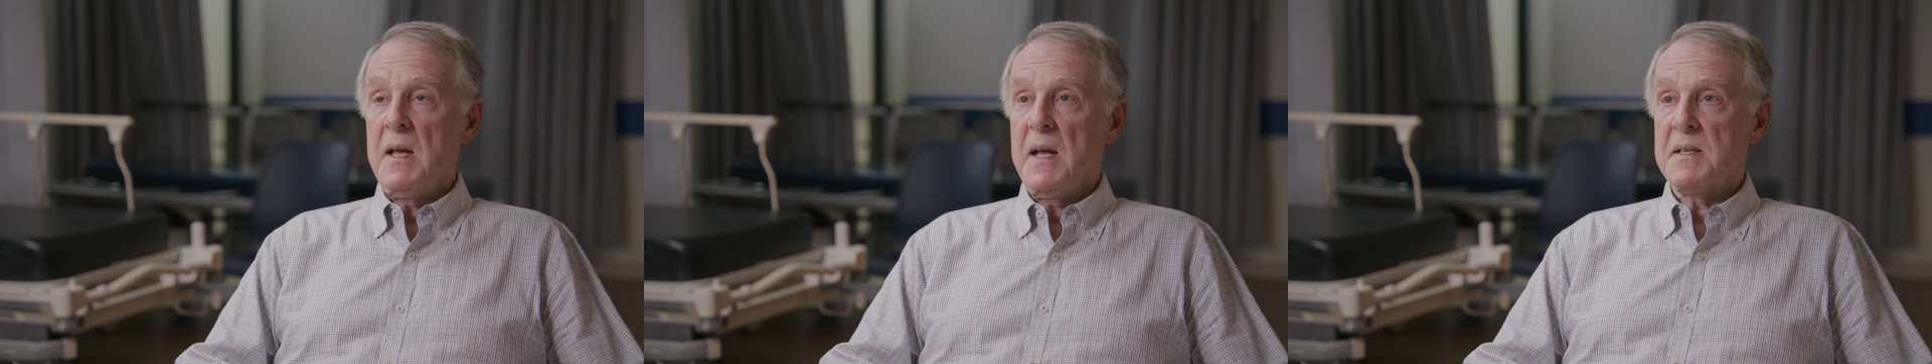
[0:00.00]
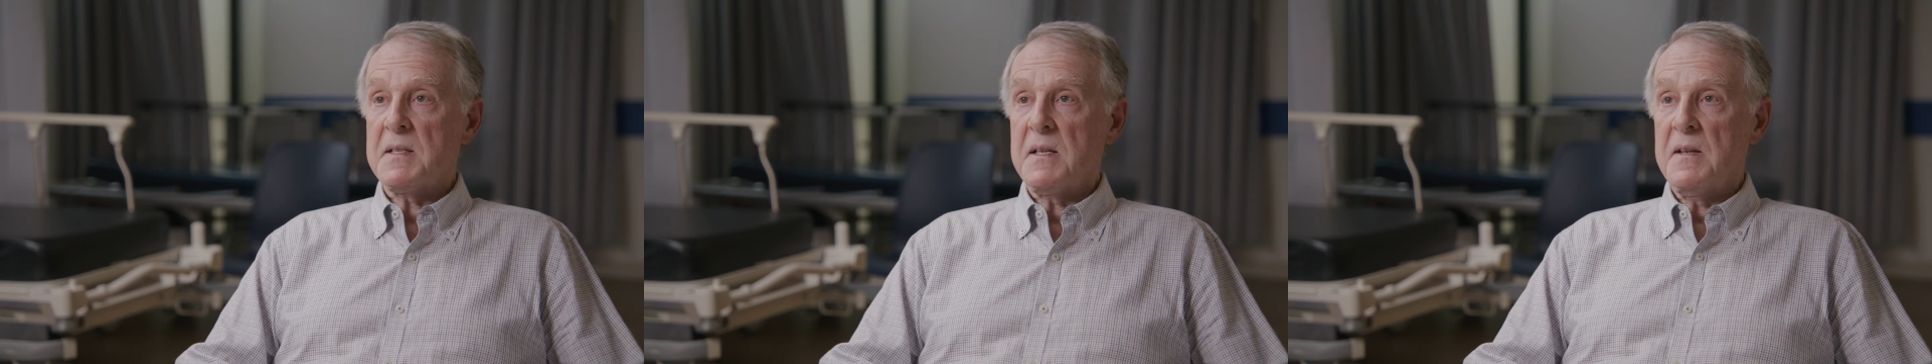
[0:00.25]

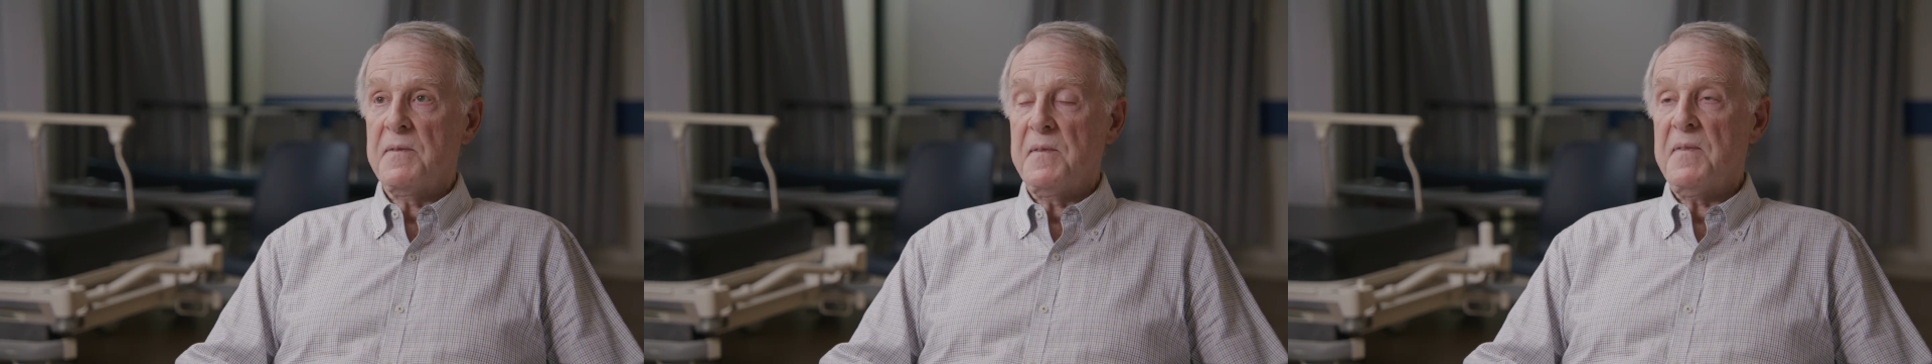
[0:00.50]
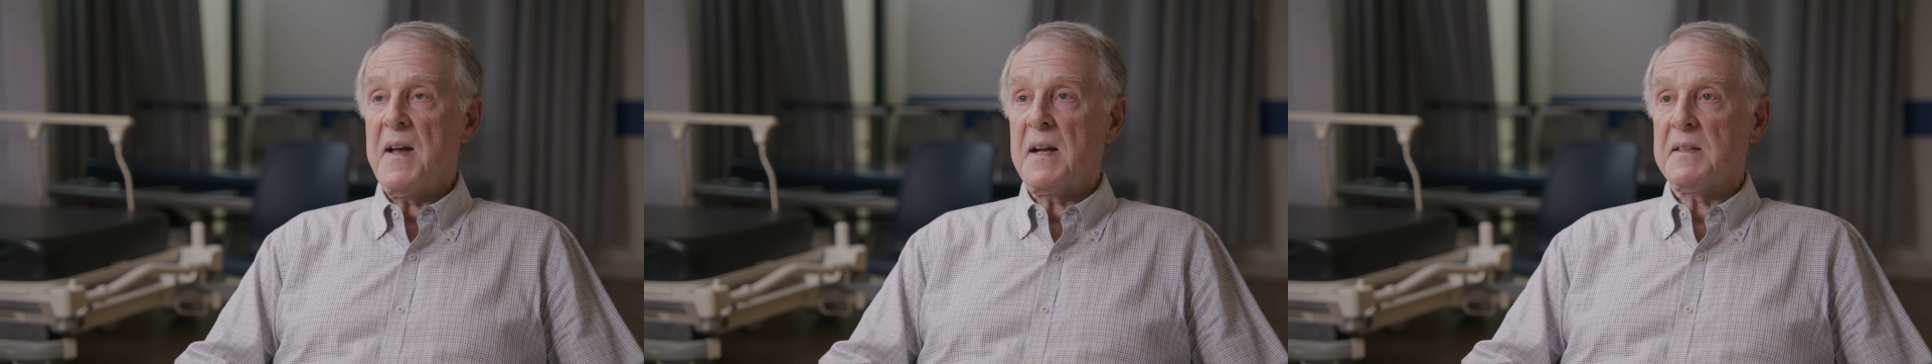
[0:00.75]
and see if,
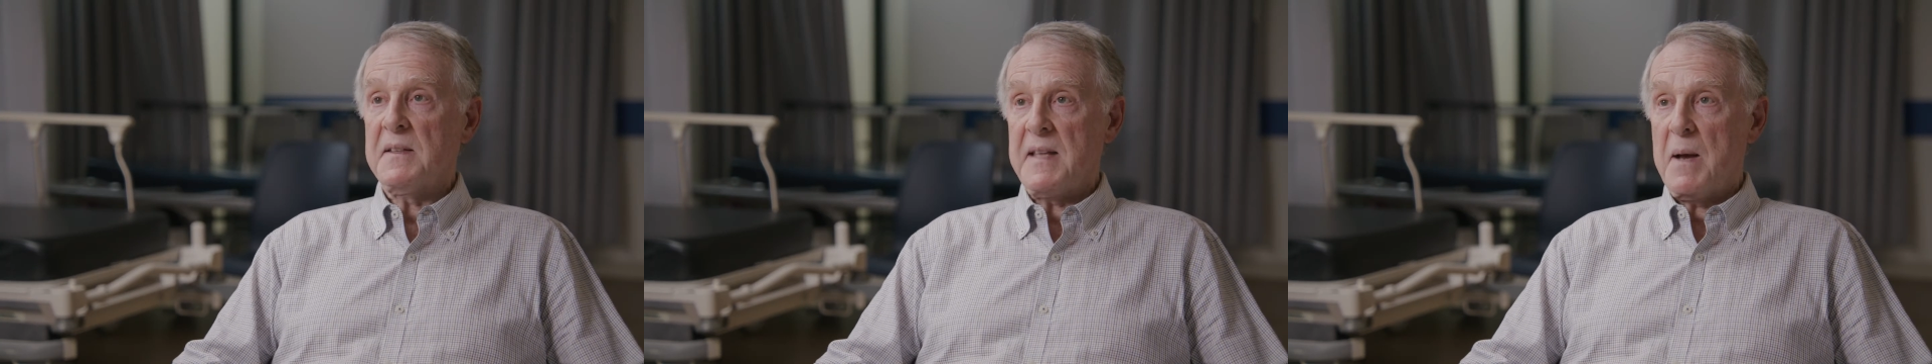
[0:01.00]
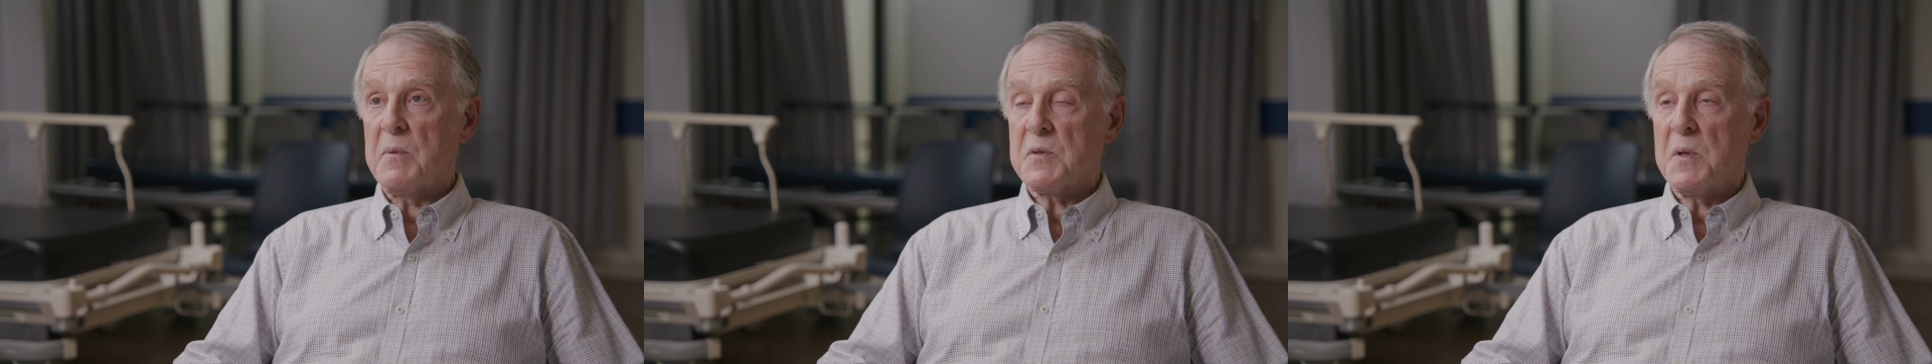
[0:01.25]
in fact,
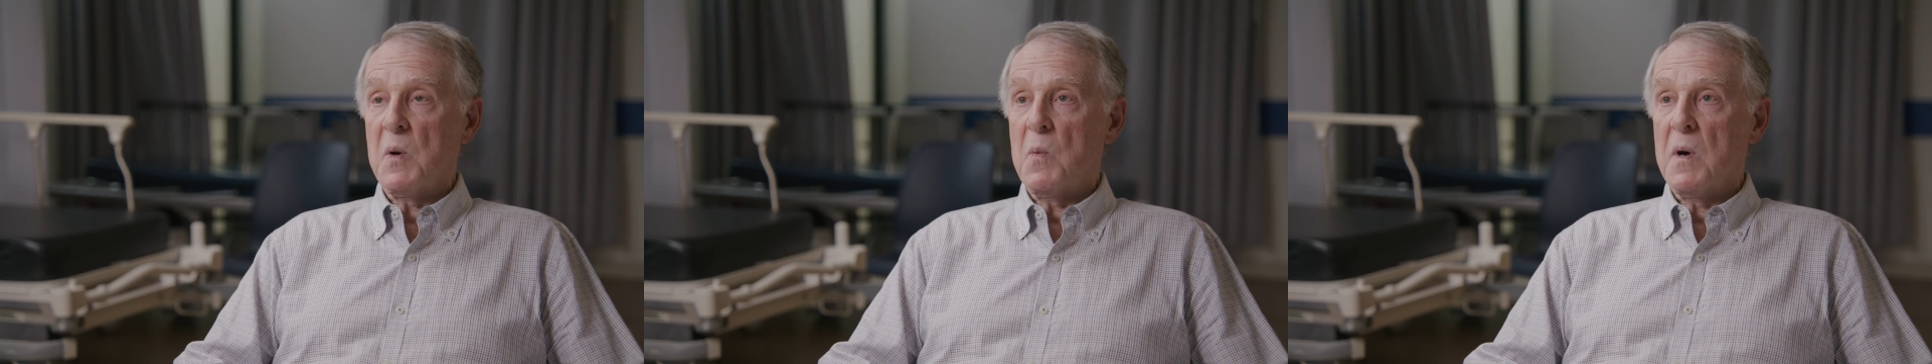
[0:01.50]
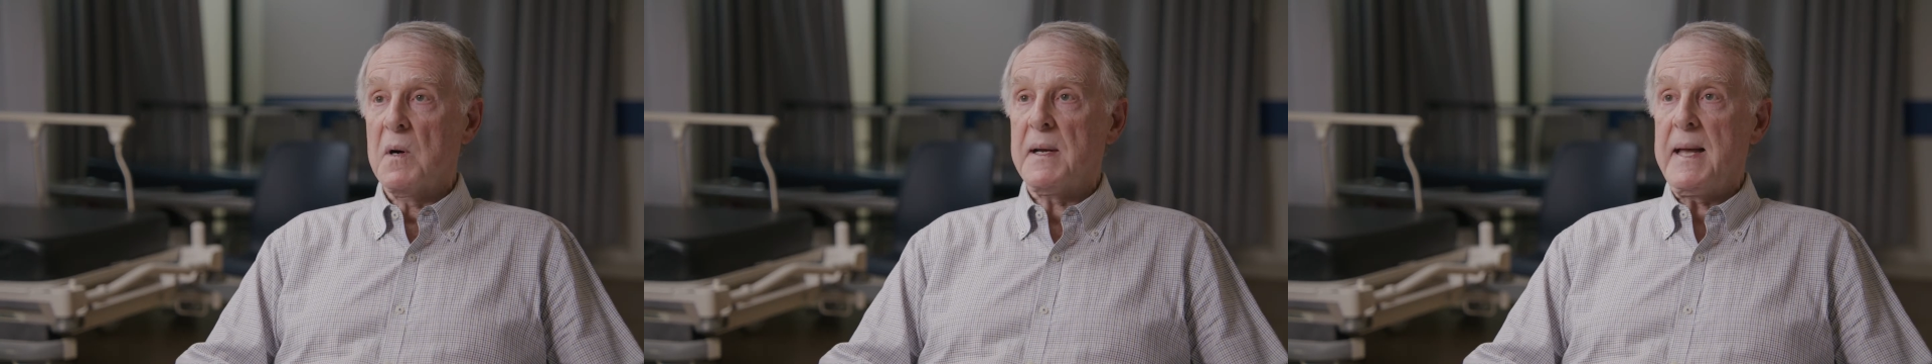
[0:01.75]
that was going to
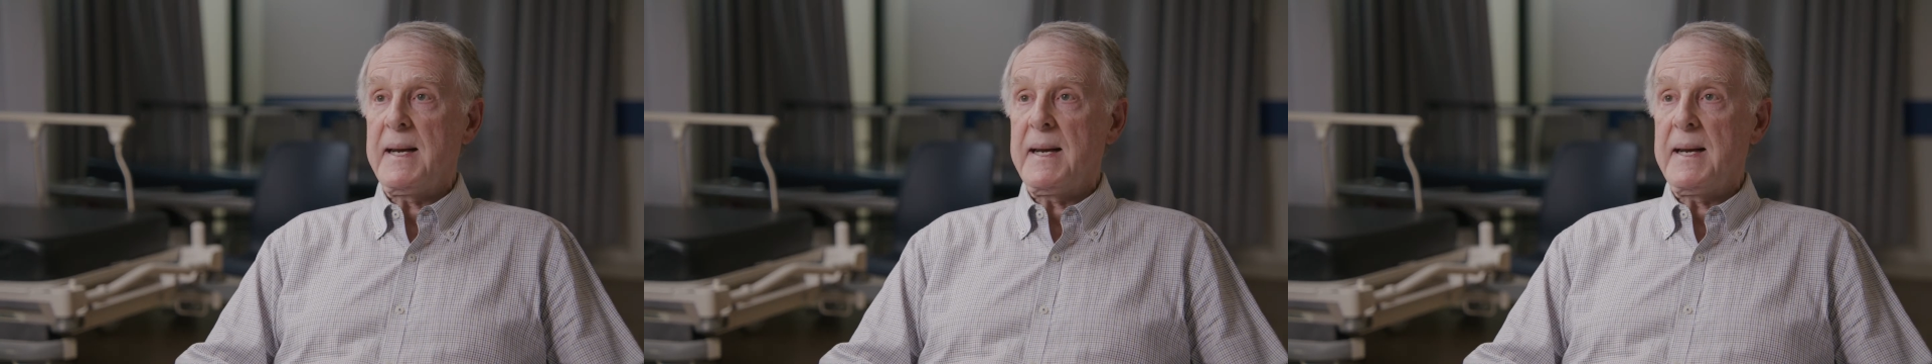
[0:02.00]
work.